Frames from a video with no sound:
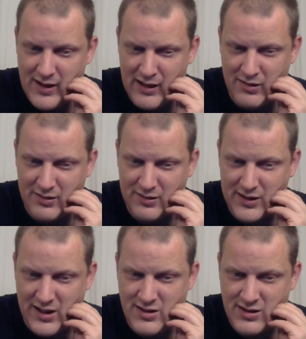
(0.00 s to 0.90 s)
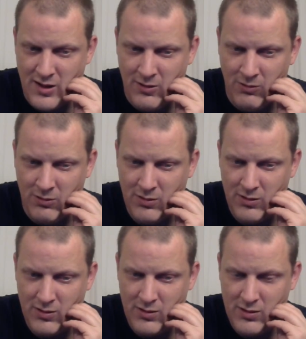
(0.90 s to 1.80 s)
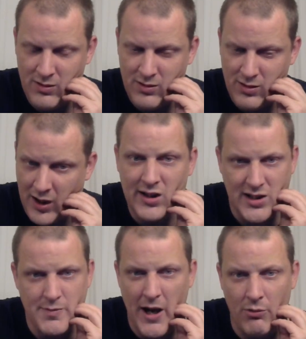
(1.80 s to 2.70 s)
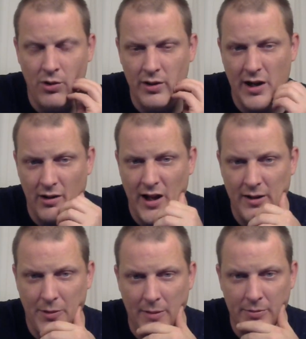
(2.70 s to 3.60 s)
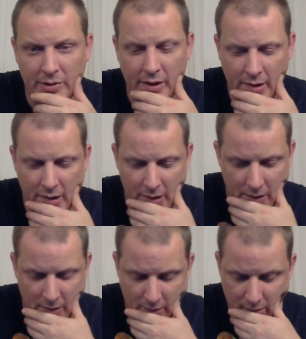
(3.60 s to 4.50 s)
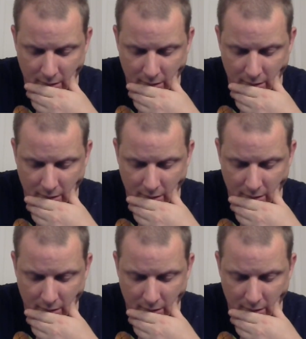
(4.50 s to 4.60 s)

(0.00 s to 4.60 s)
I don't think so. No, I think it's Matt Rhule in Carolina, probably. Yeah.